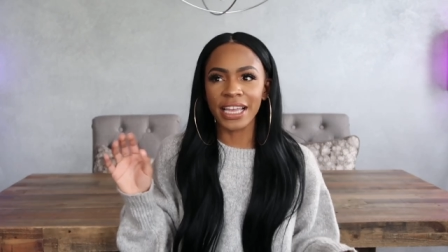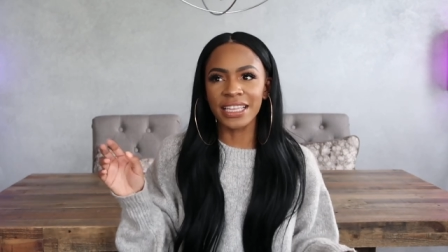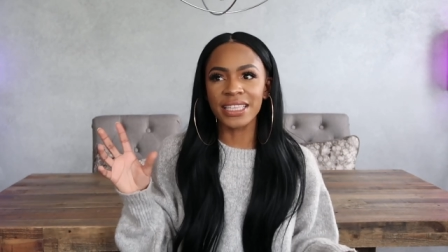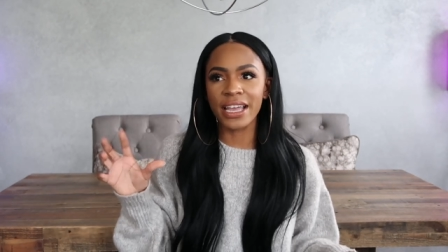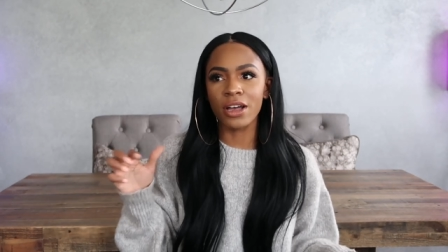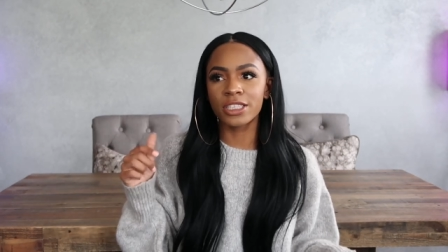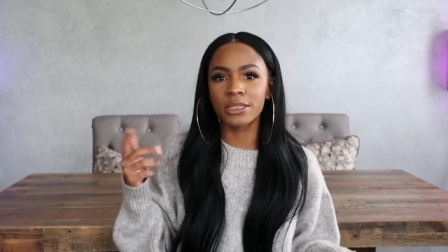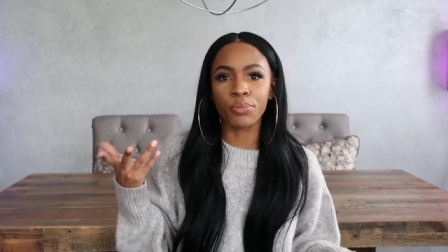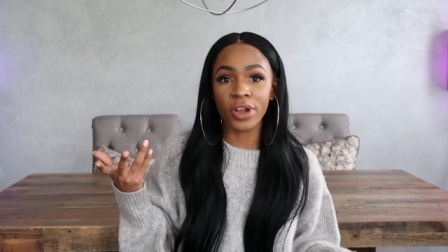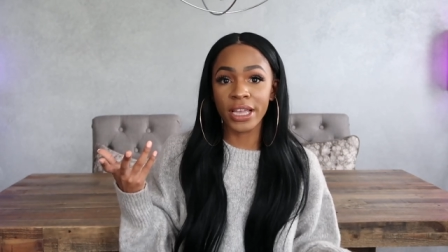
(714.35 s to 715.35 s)
Like it's like a
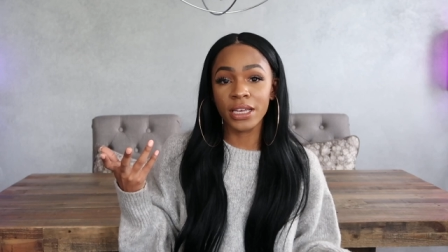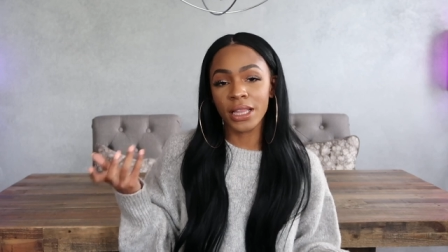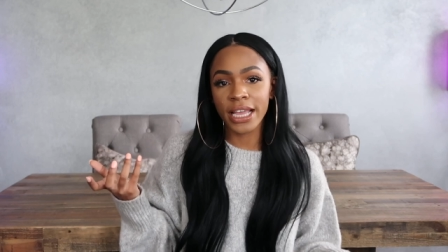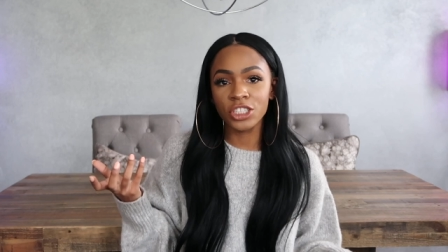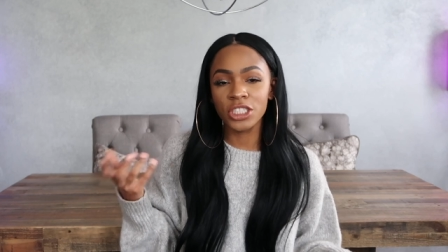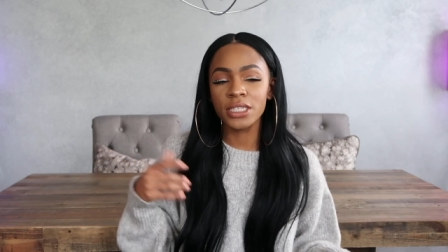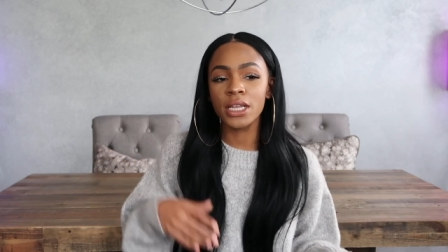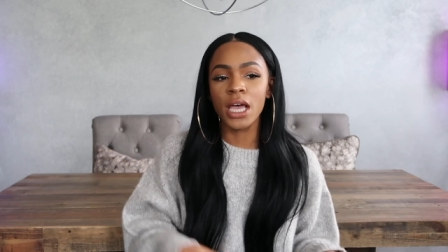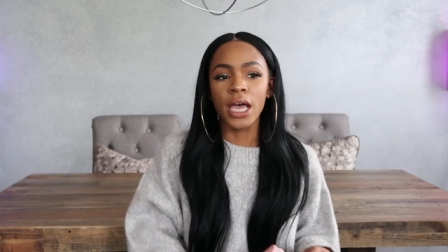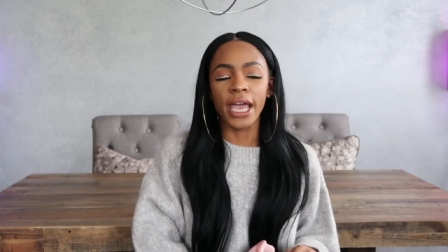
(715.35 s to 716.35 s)
spring
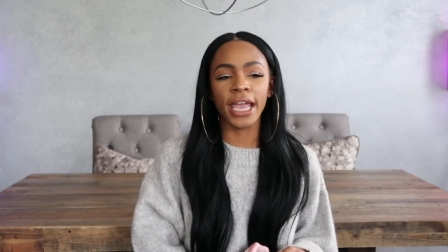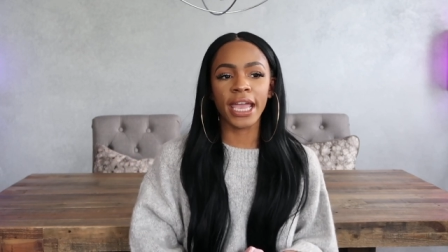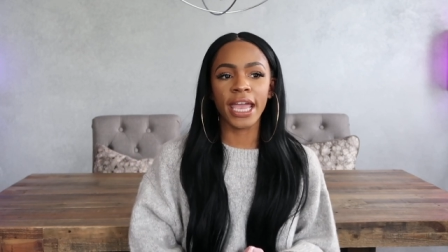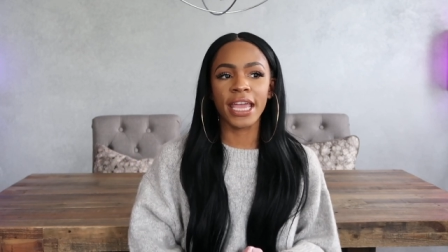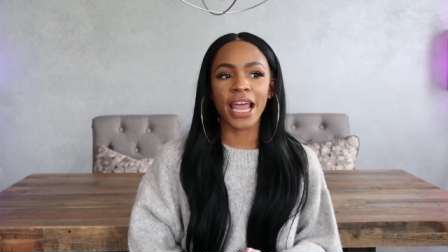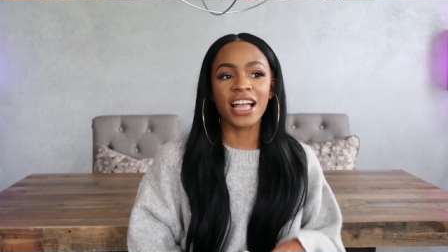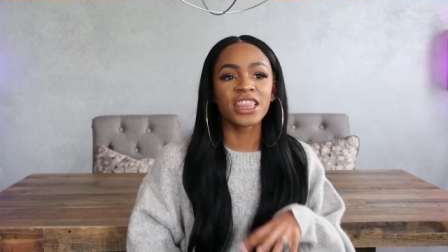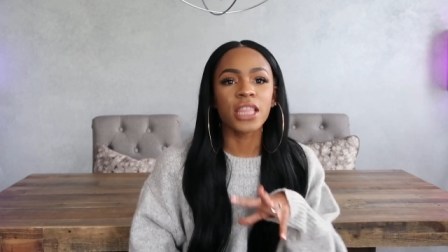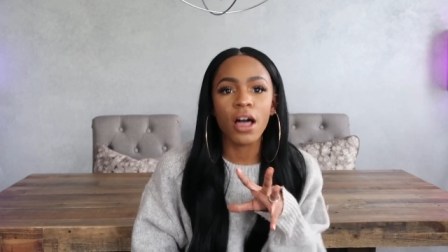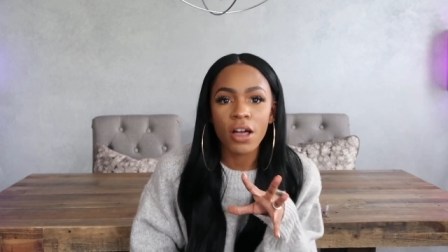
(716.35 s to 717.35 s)
collection and I
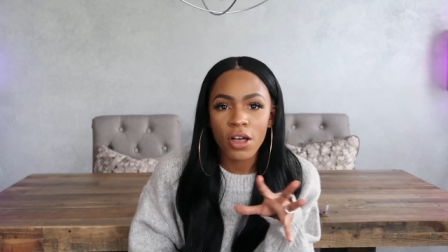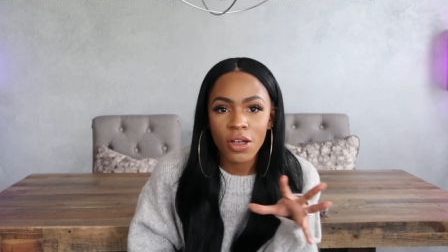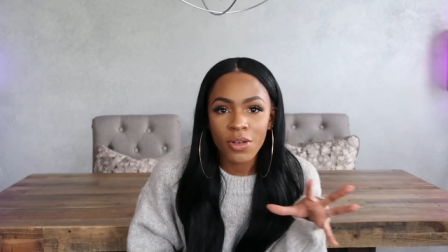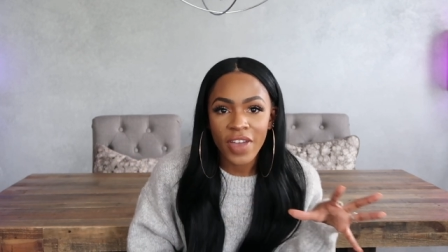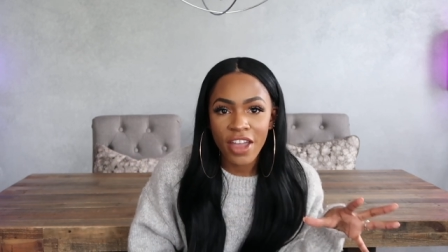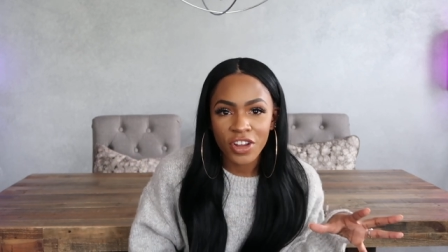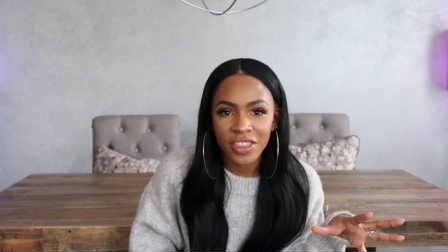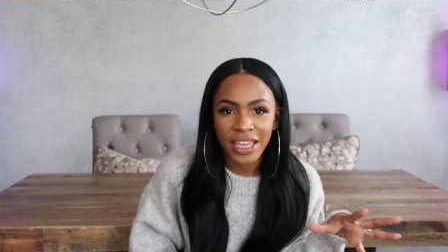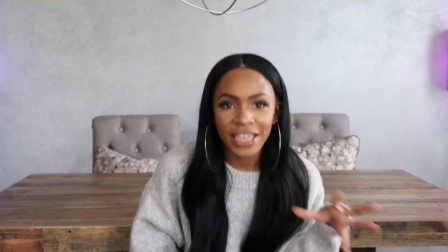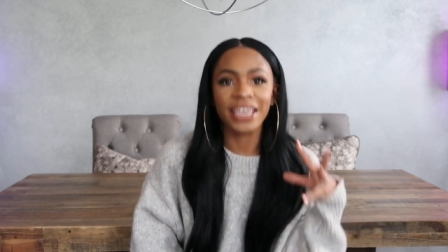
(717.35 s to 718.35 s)
love
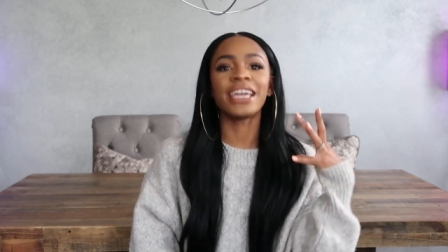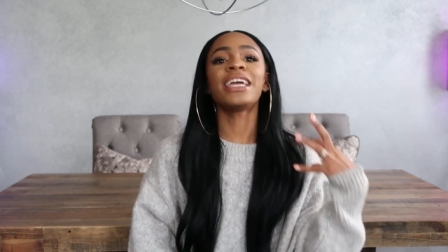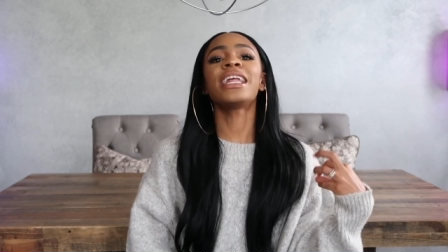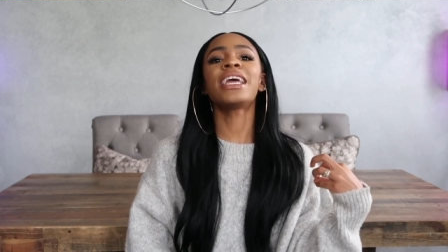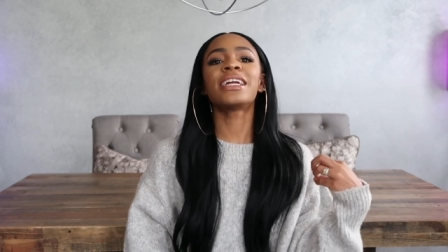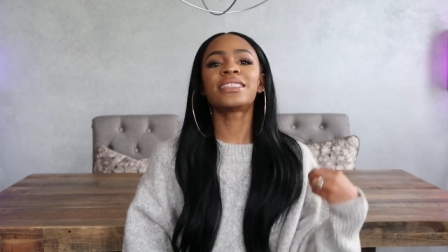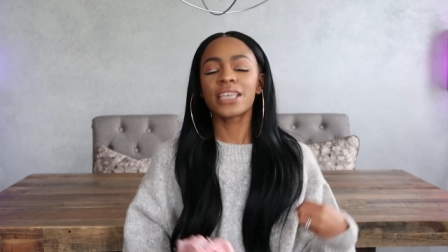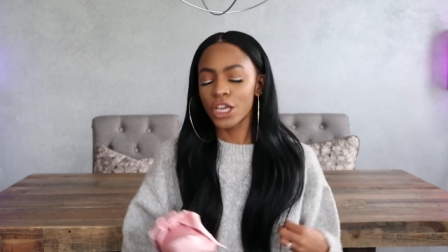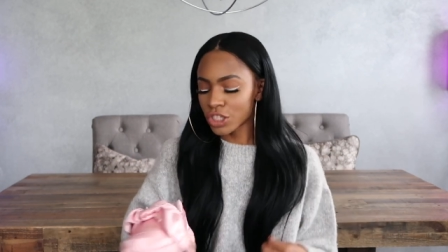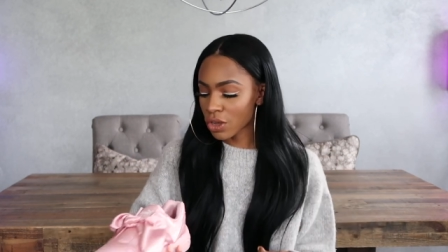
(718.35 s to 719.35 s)
everything in it.
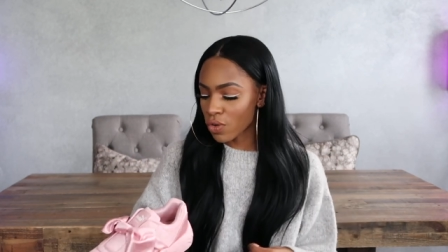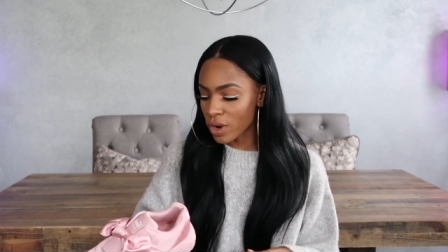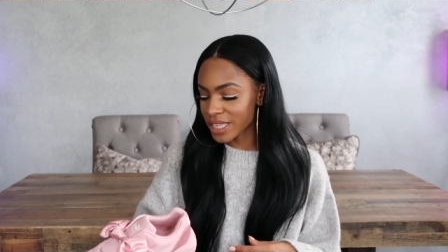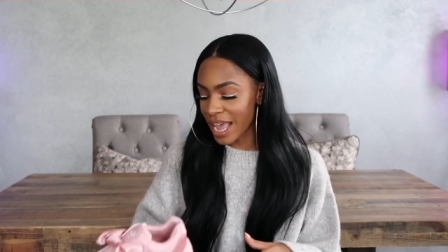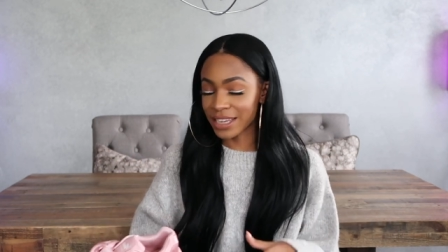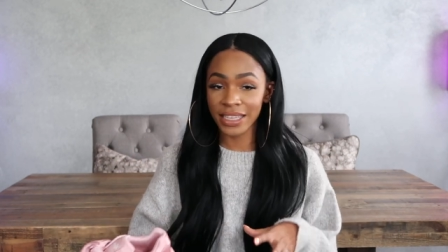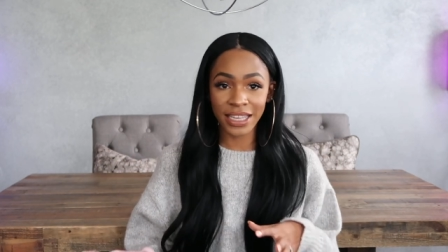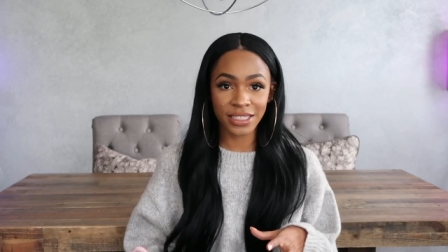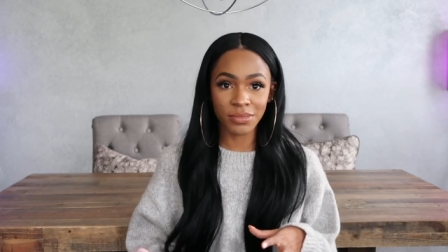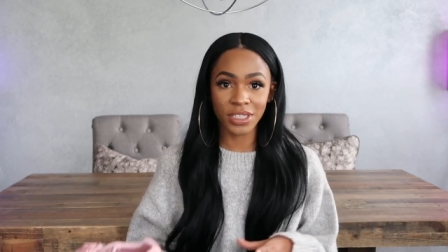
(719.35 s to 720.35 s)
So of course I had to
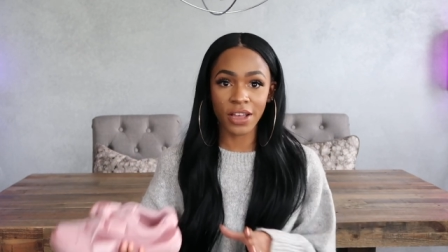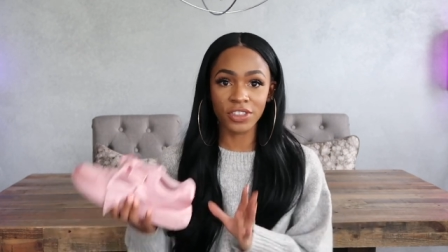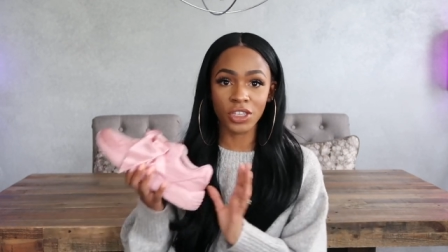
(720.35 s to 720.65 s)
get some stuff.